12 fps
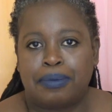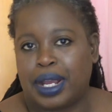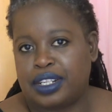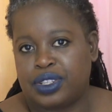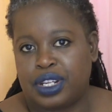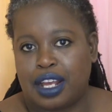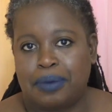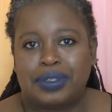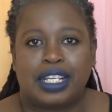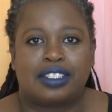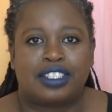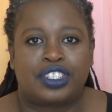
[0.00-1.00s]
I might do an
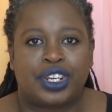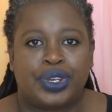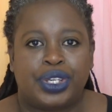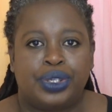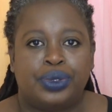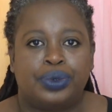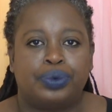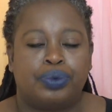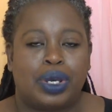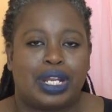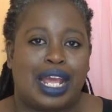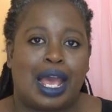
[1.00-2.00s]
update to show you
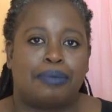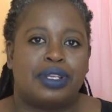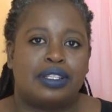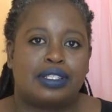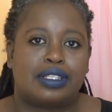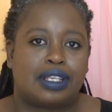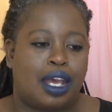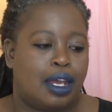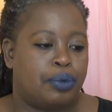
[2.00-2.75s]
what happens